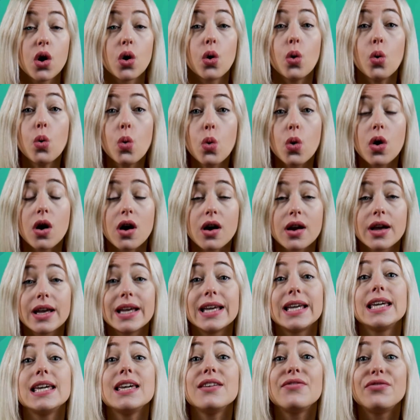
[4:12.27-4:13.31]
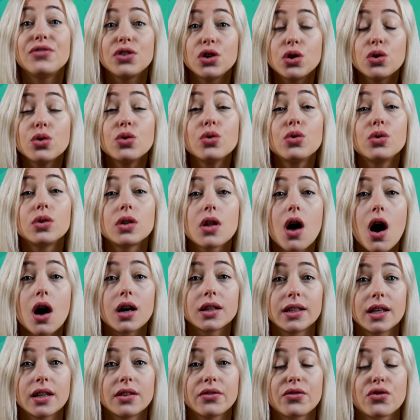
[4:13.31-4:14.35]
or if you logged
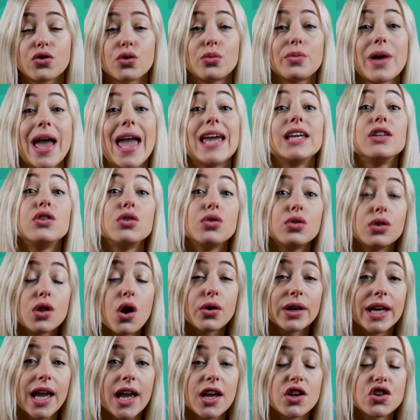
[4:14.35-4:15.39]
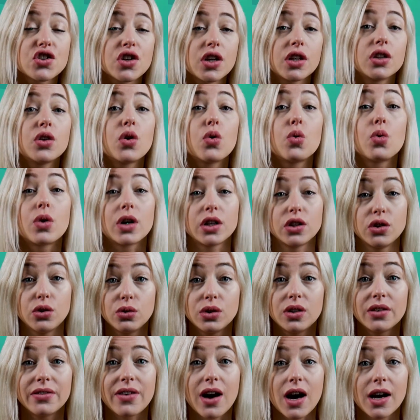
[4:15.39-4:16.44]
in from a new location or new
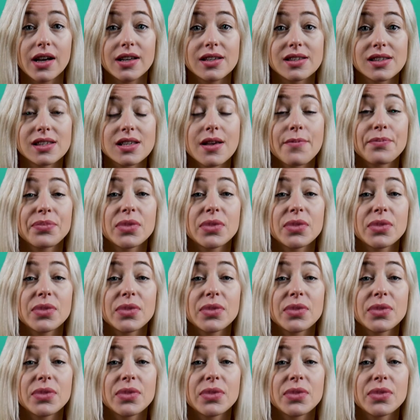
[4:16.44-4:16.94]
device,